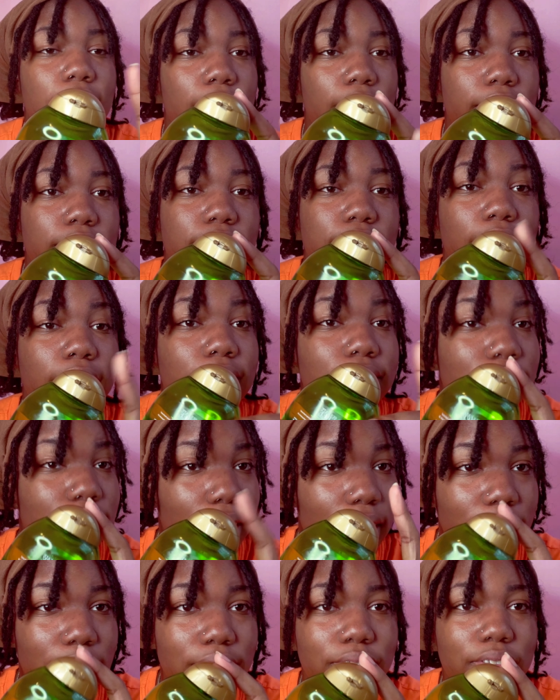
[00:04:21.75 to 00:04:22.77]
I take a
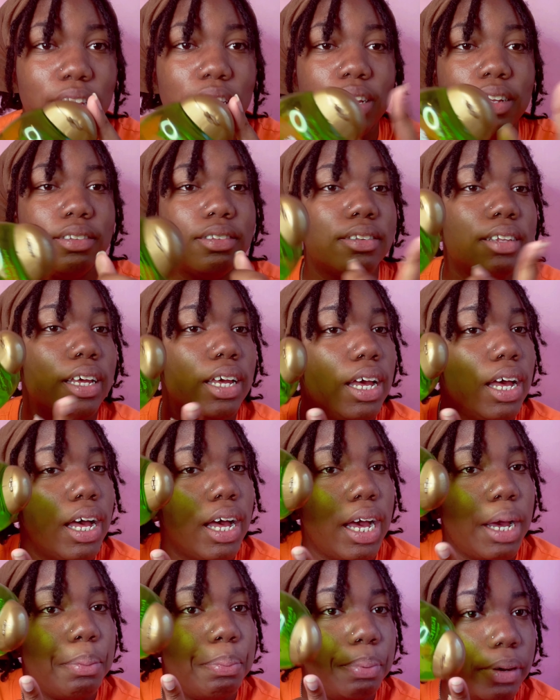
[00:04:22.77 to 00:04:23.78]
dot of this,
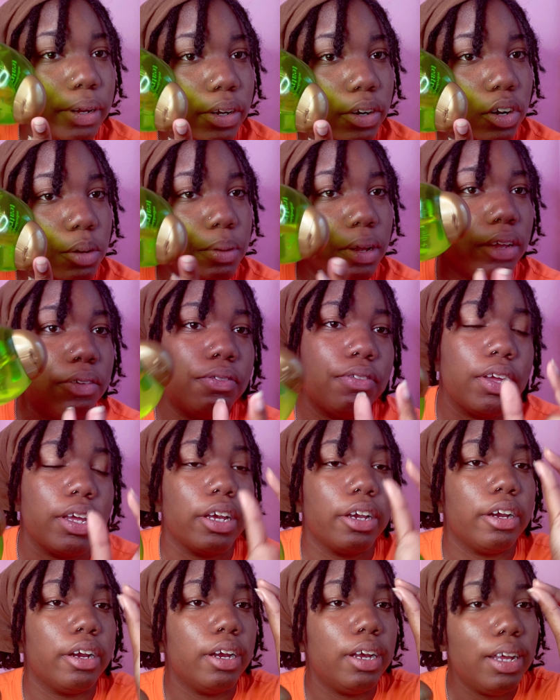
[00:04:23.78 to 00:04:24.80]
I put it on my
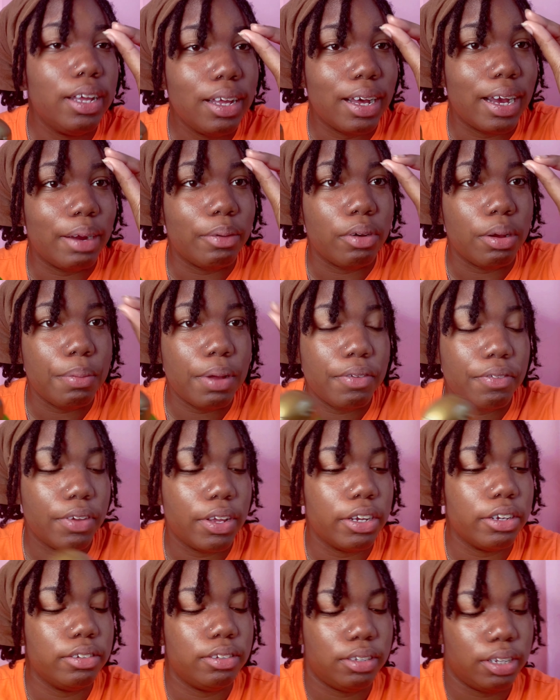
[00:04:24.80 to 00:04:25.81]
finger, I rub my
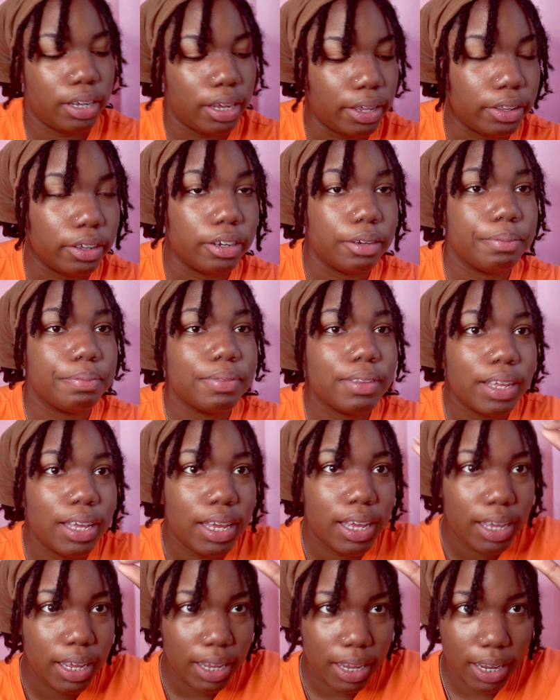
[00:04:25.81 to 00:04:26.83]
fingers together,
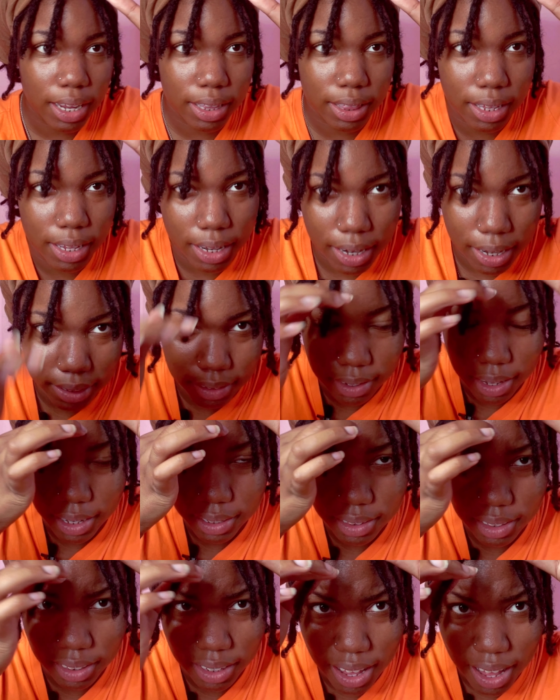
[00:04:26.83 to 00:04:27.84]
and then I
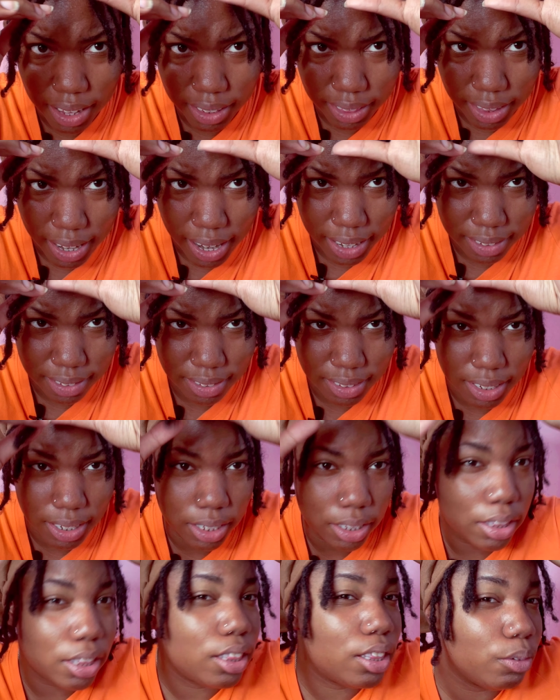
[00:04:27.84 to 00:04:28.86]
take the lock that I
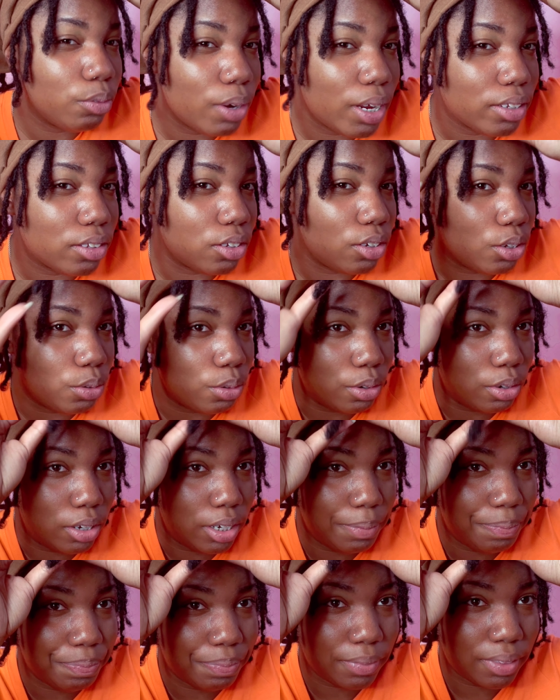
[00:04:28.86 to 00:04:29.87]
see the residue
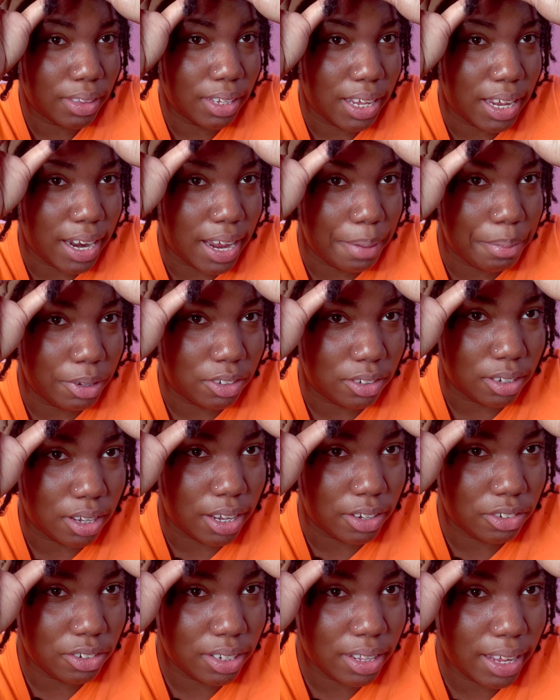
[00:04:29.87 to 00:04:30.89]
on, and I
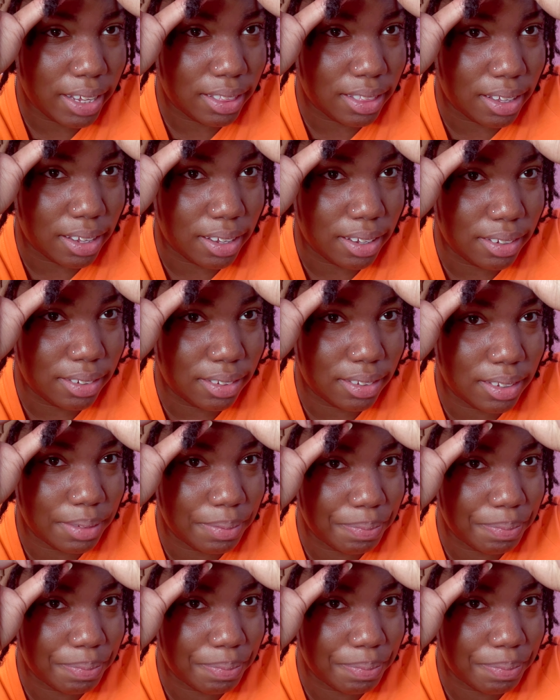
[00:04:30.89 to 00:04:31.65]
massage it like this.